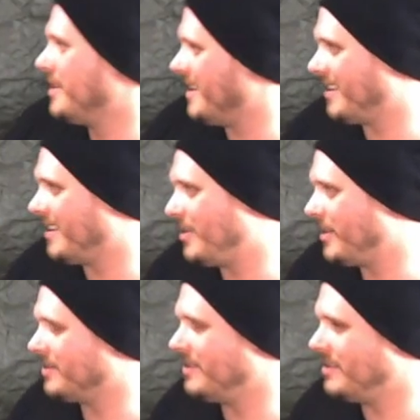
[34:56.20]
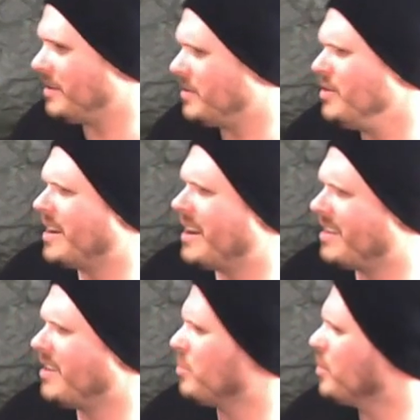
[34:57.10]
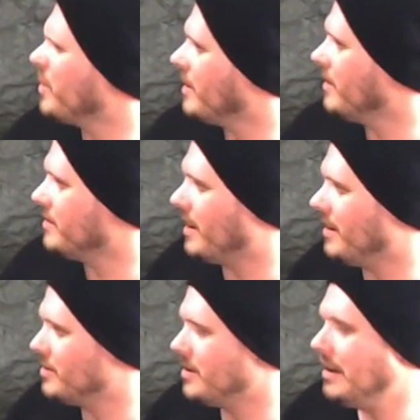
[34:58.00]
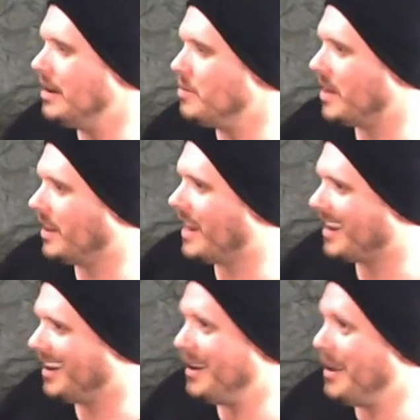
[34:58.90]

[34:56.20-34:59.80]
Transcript: younger, of course, and you and I think we're pretty close in age, but like,